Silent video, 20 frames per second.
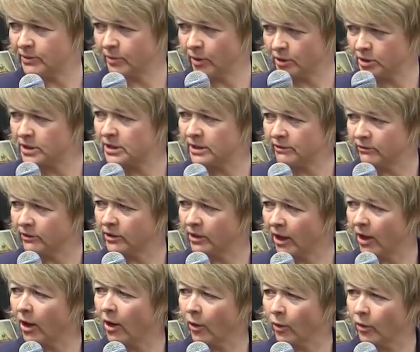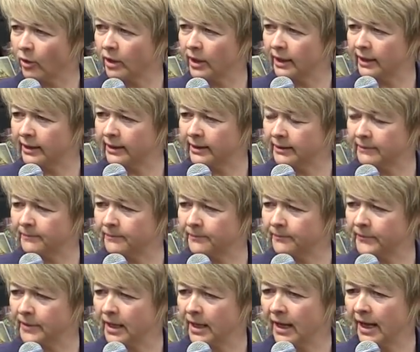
positive on the whole um,